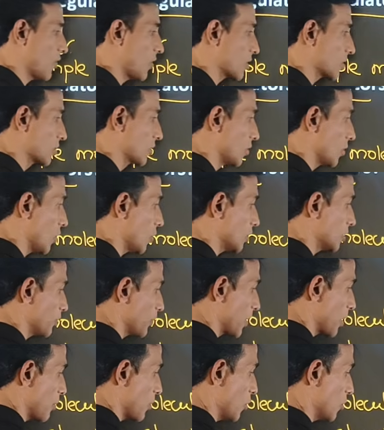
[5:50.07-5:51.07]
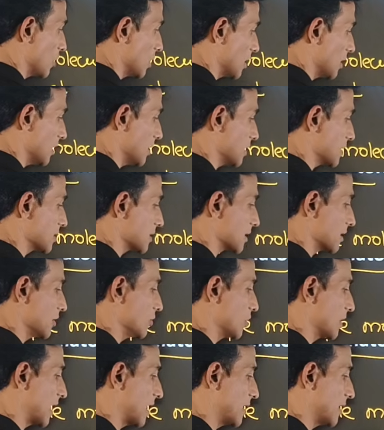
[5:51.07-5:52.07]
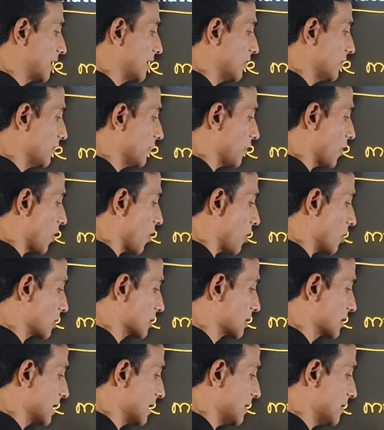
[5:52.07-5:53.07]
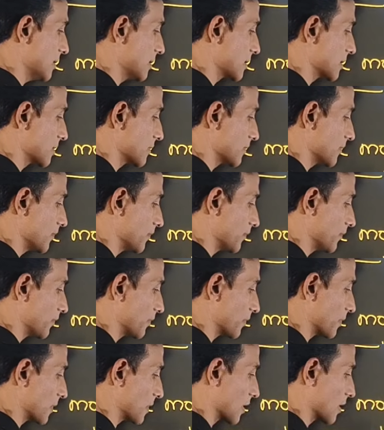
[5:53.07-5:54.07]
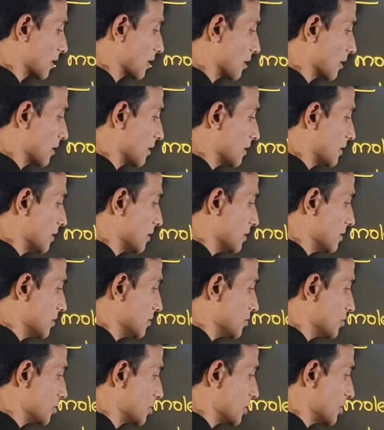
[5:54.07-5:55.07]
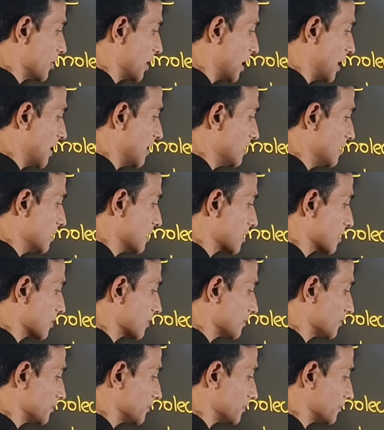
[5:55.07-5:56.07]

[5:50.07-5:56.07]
So they have asked even with examples. For growth promoters, you can give auxins,